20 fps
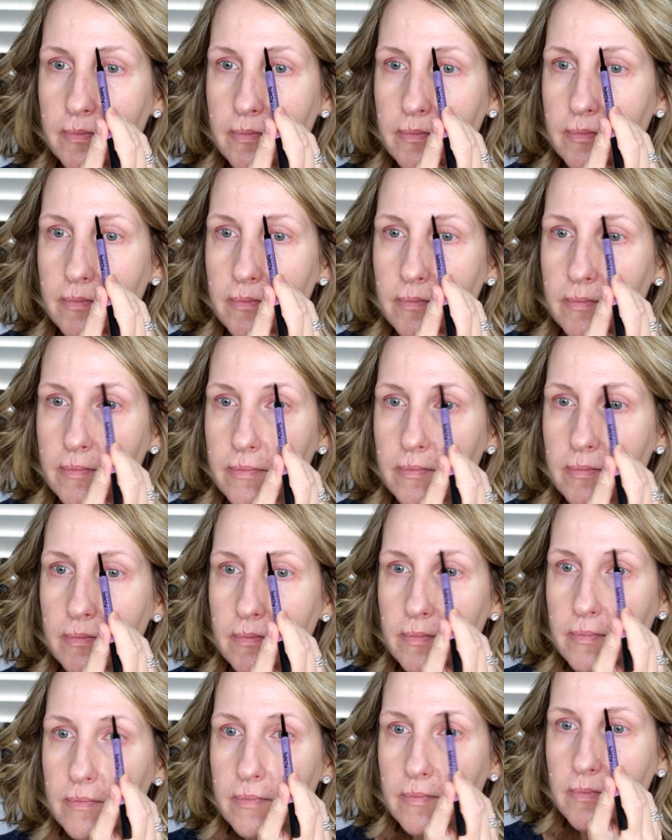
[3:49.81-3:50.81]

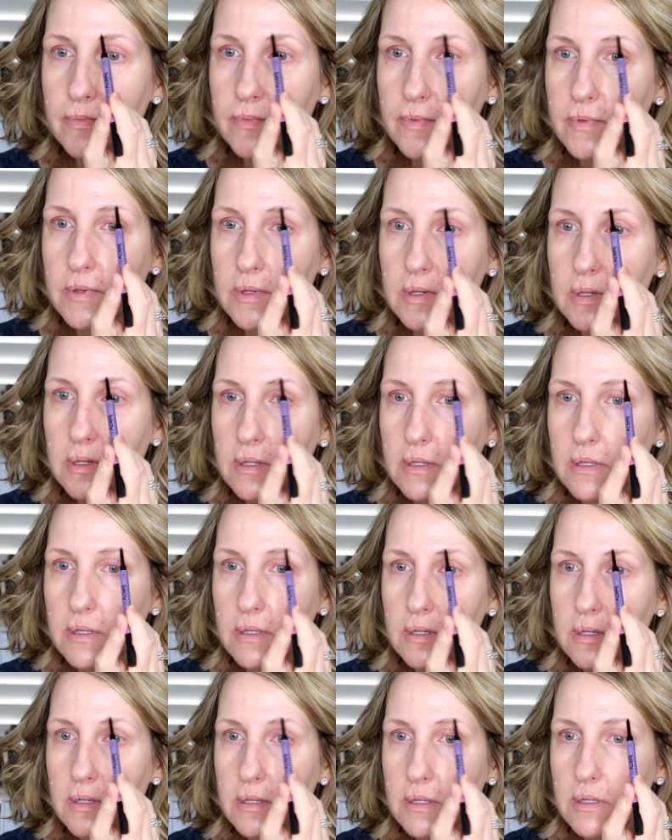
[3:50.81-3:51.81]

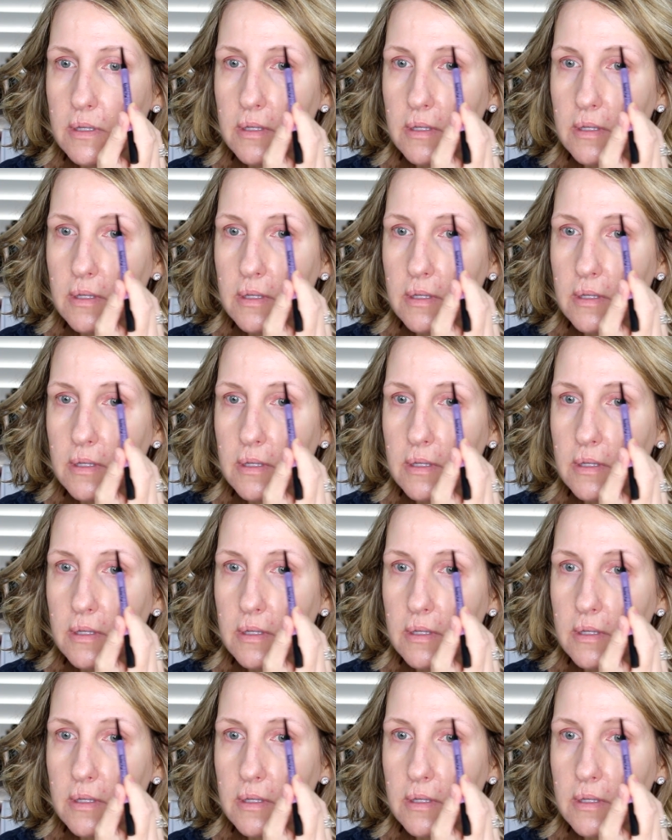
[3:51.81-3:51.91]
(silence)